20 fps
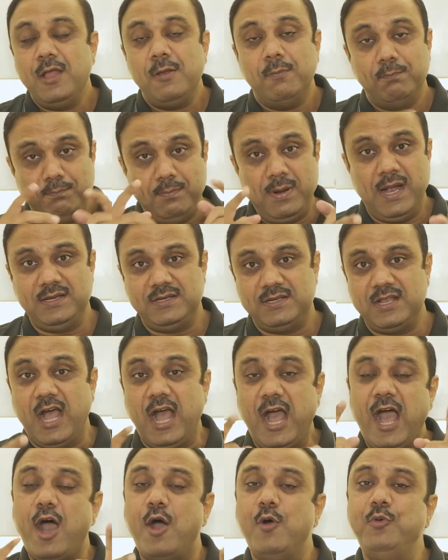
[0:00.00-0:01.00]
But
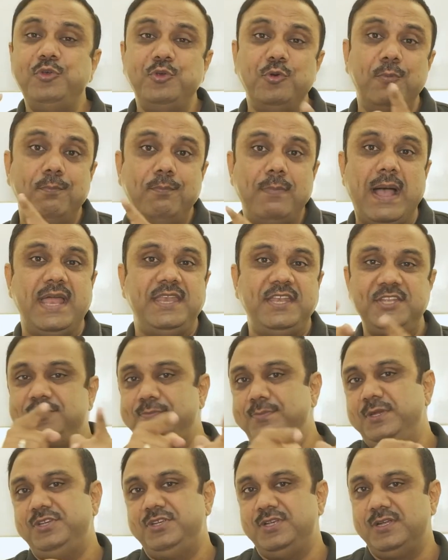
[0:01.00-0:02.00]
how you manage
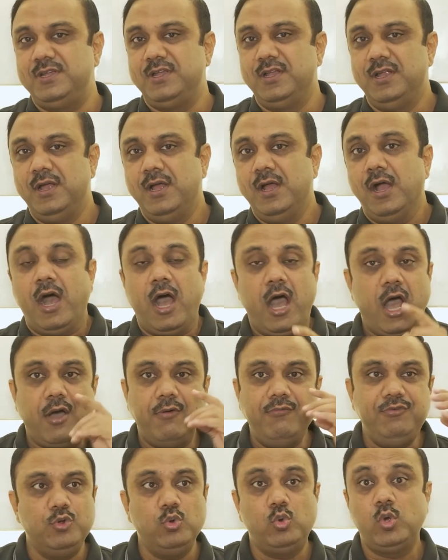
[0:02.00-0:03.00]
patient,
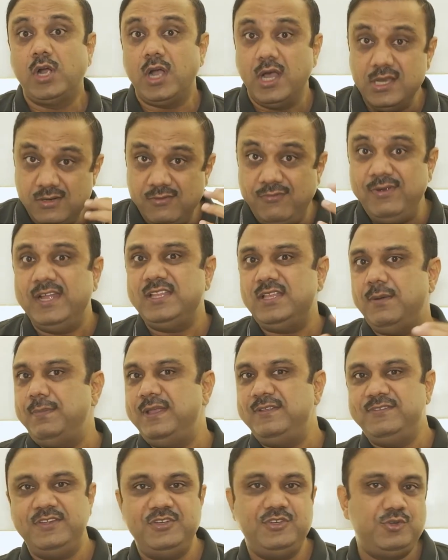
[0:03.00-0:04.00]
how you convey the
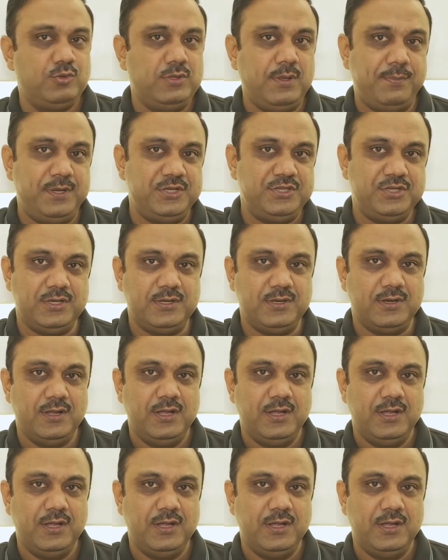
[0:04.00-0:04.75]
message to the patient,